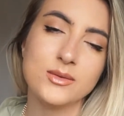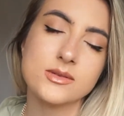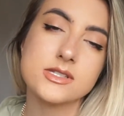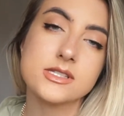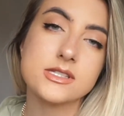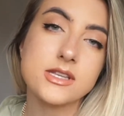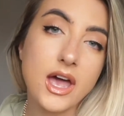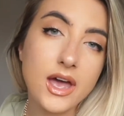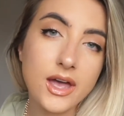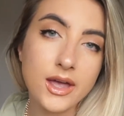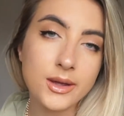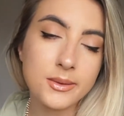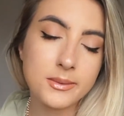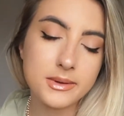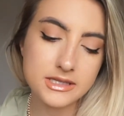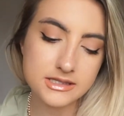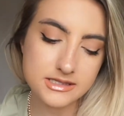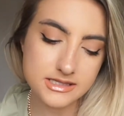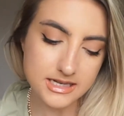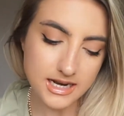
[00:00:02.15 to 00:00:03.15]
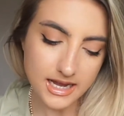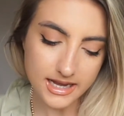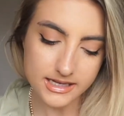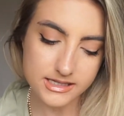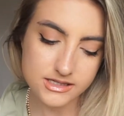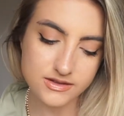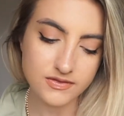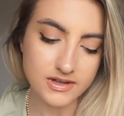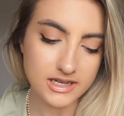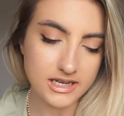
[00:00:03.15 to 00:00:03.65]
So in
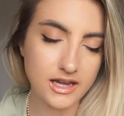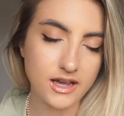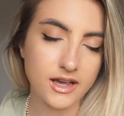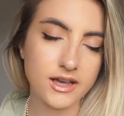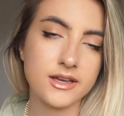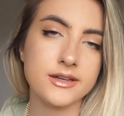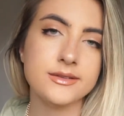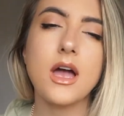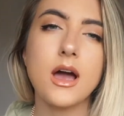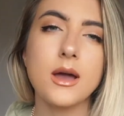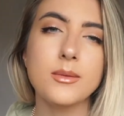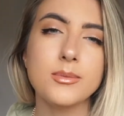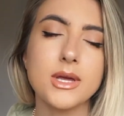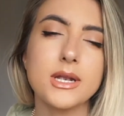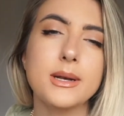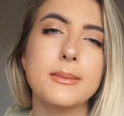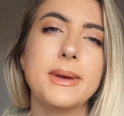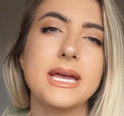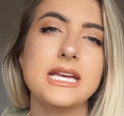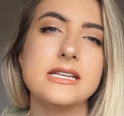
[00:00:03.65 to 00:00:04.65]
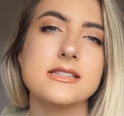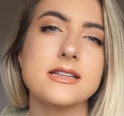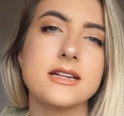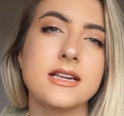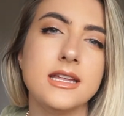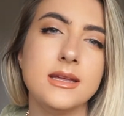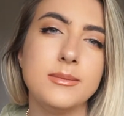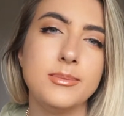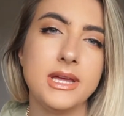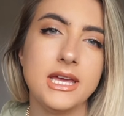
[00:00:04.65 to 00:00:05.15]
today's video I'm going to
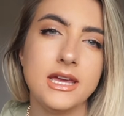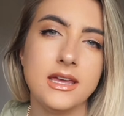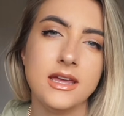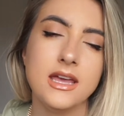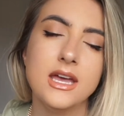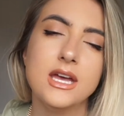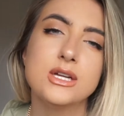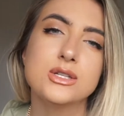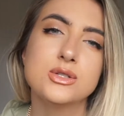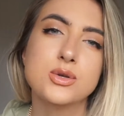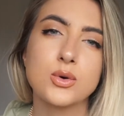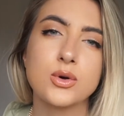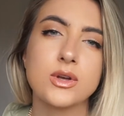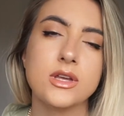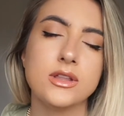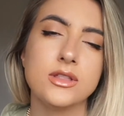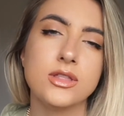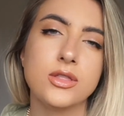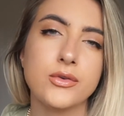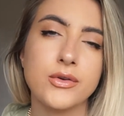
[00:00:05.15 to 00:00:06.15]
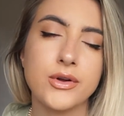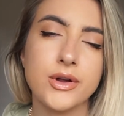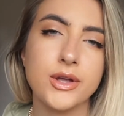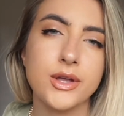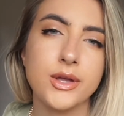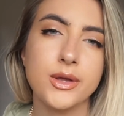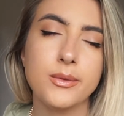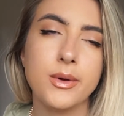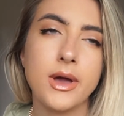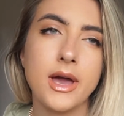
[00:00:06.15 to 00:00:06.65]
basically be talking
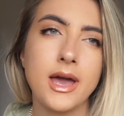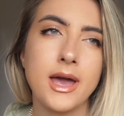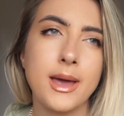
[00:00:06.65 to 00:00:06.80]
through